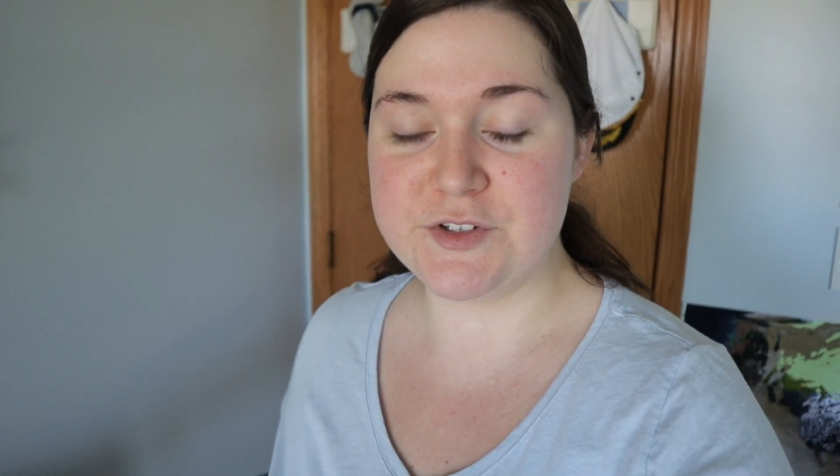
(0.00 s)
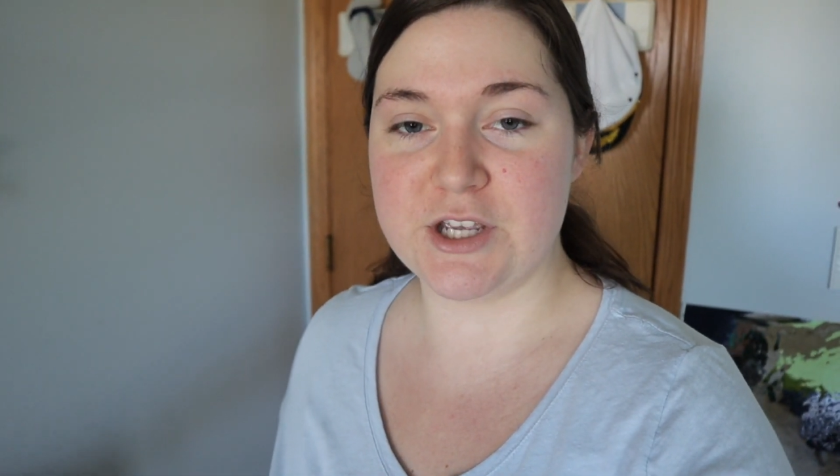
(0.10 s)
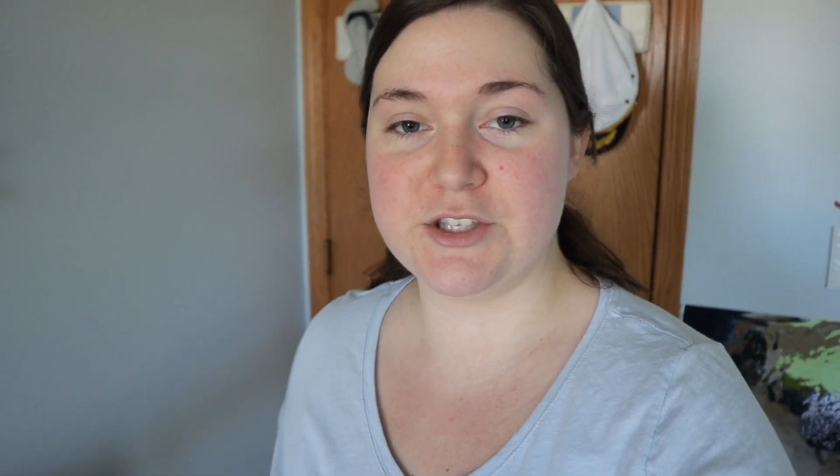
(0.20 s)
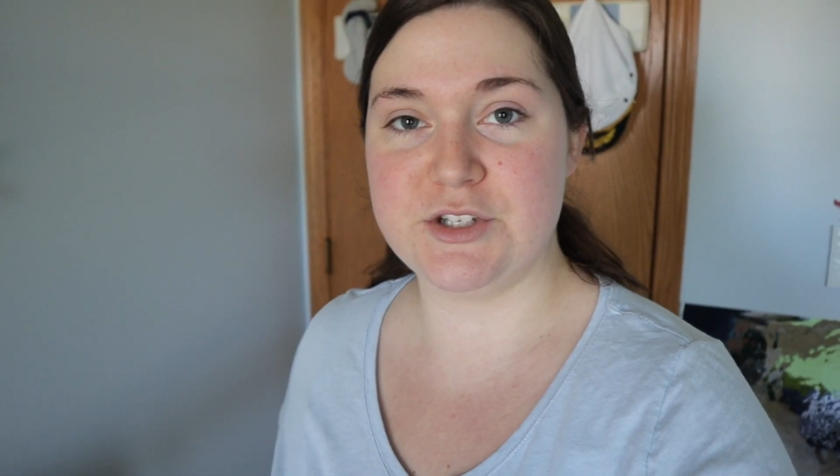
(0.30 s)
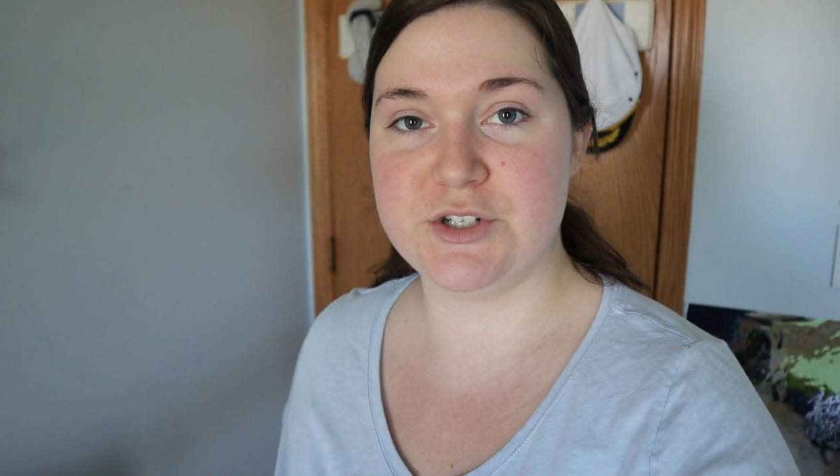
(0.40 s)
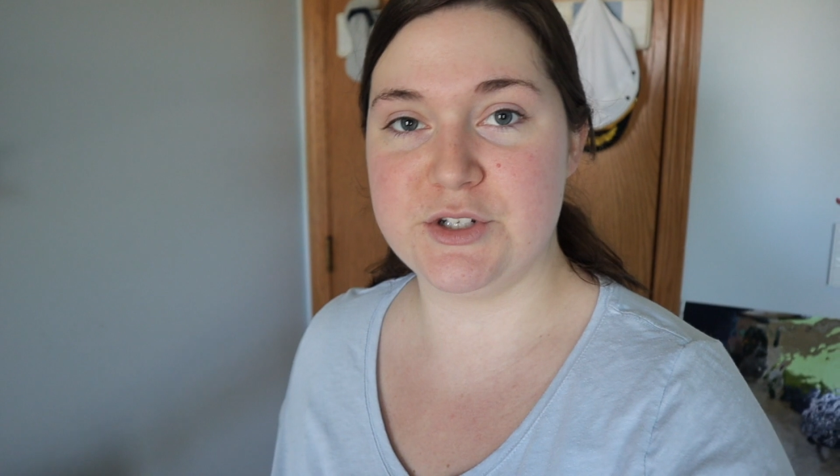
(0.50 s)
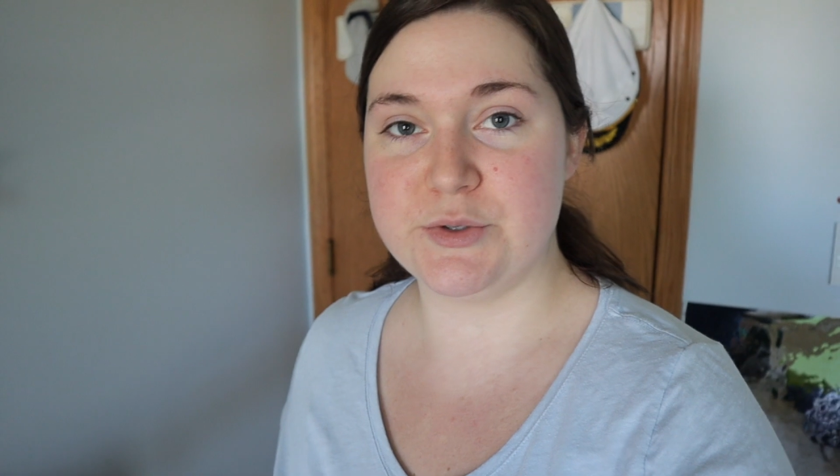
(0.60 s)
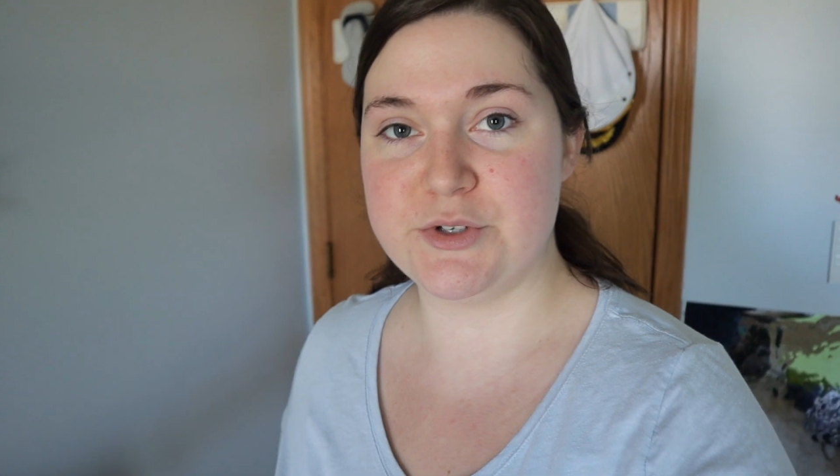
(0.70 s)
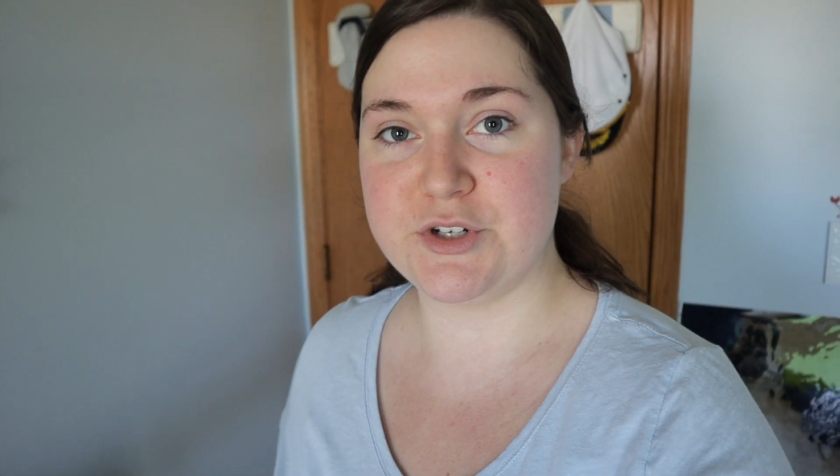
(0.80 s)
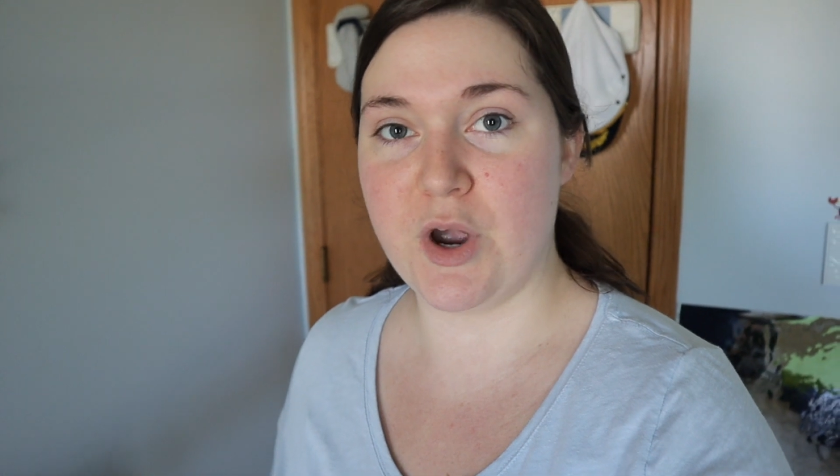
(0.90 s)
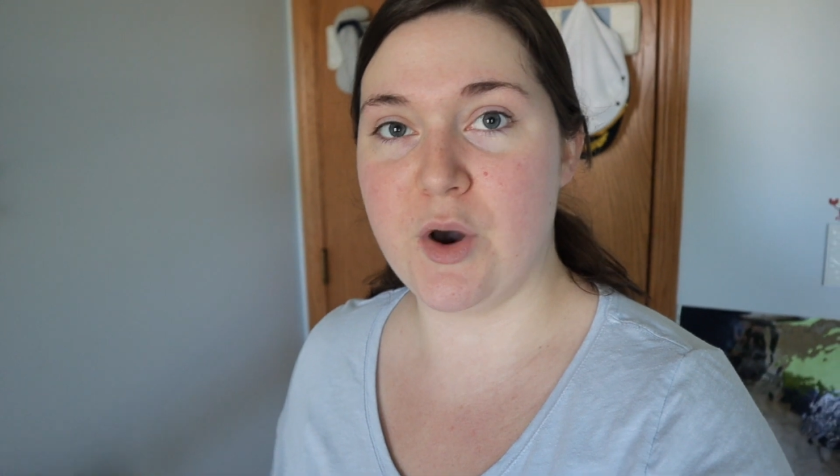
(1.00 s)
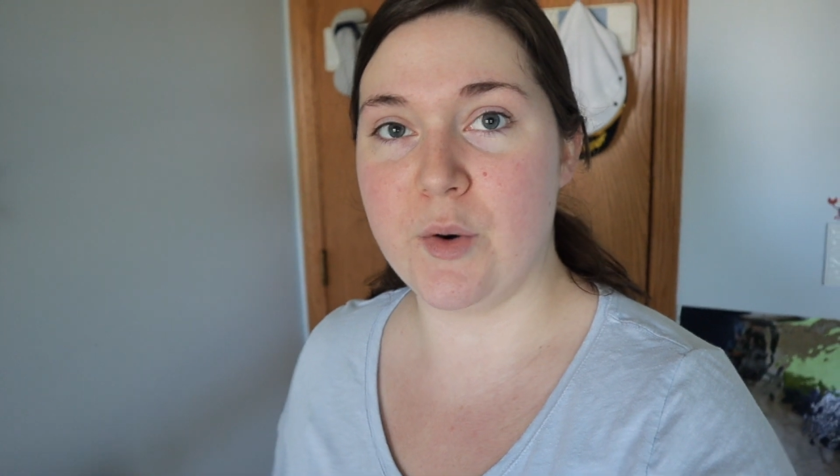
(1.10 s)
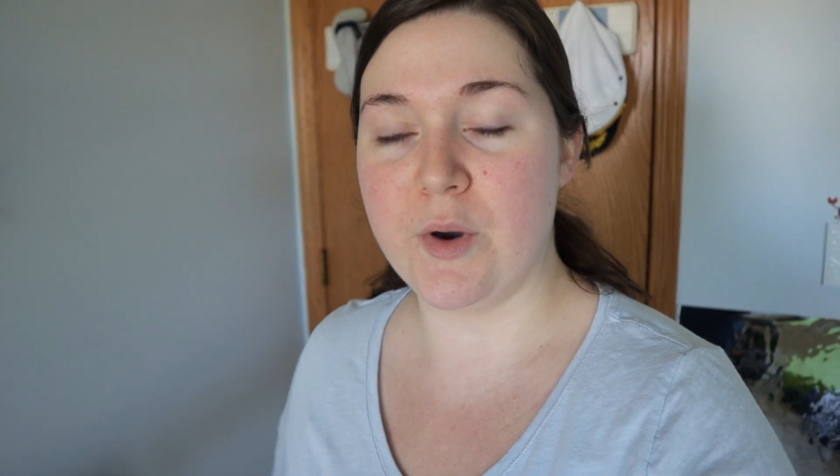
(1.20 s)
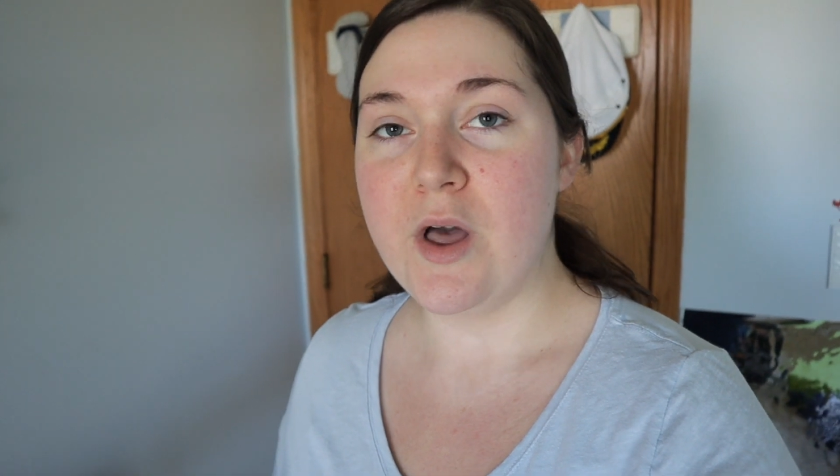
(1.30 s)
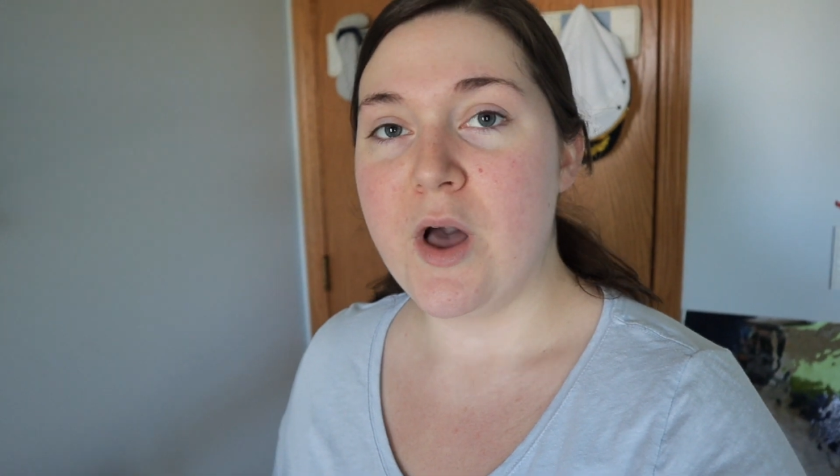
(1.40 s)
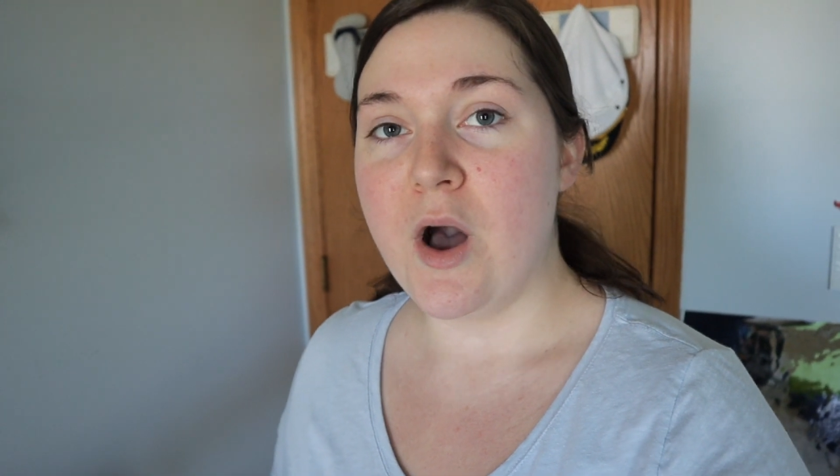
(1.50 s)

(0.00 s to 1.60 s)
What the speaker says: just to show